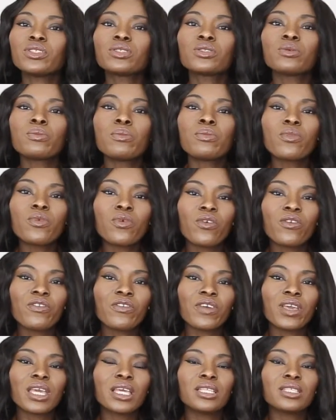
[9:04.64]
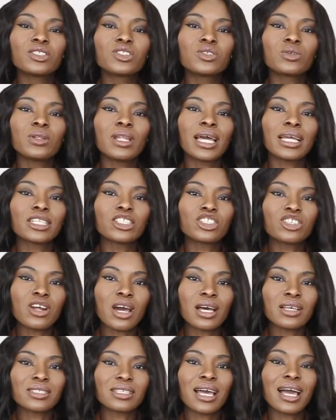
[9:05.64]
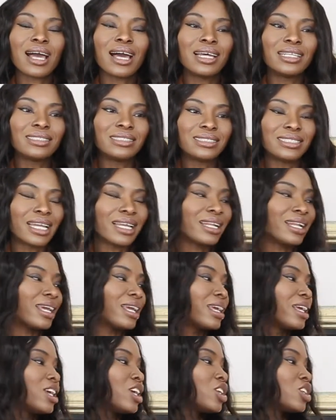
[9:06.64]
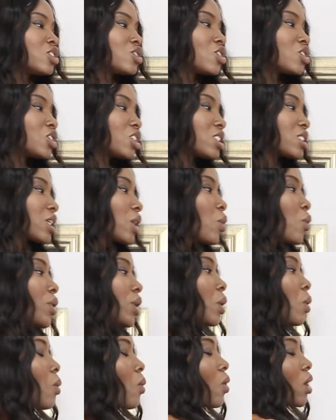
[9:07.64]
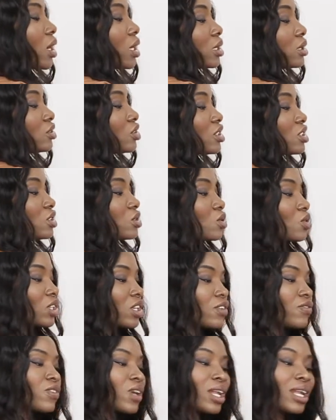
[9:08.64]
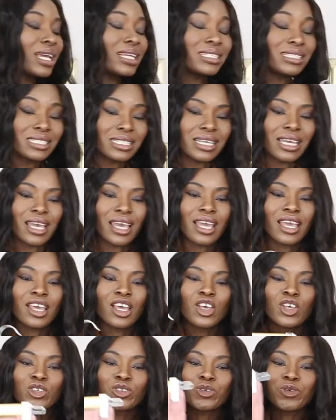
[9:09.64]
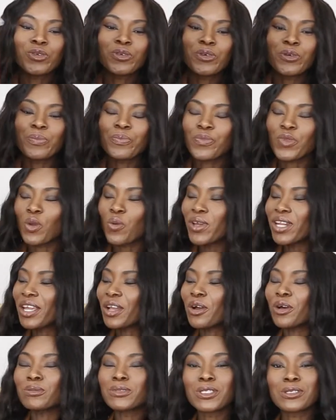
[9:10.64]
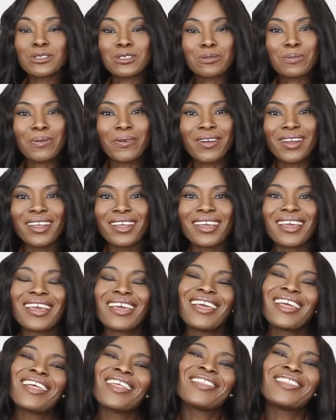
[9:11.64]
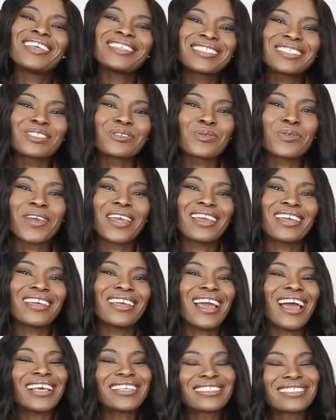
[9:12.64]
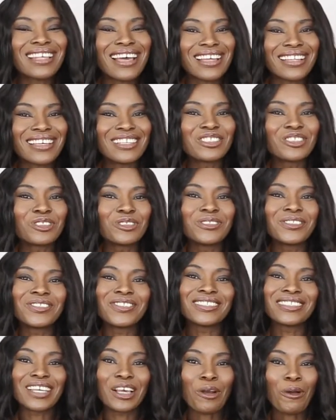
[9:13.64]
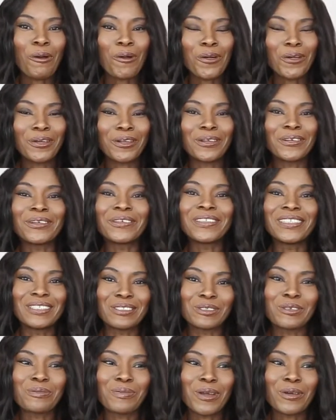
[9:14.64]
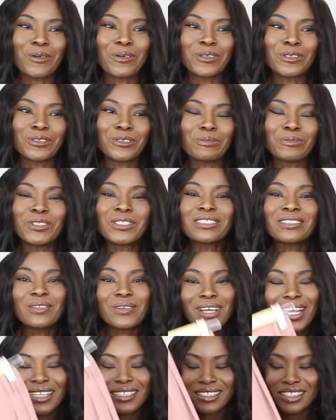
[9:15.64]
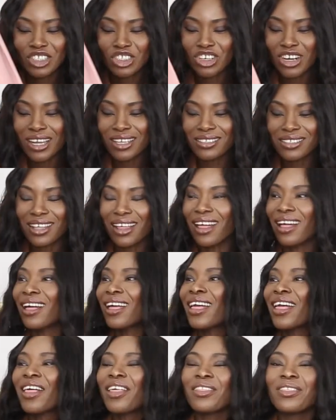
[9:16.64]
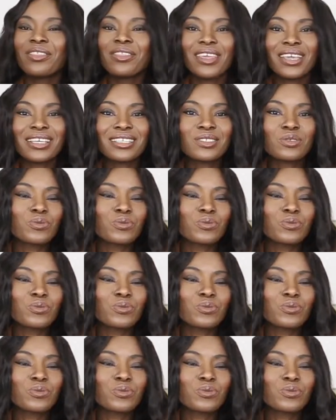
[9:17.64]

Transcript: to move into like trouser and denim. So just a quick one, just to give you an idea. So when it comes to spring, this is where I start introducing color into my wardrobe. Just look at this trouser. This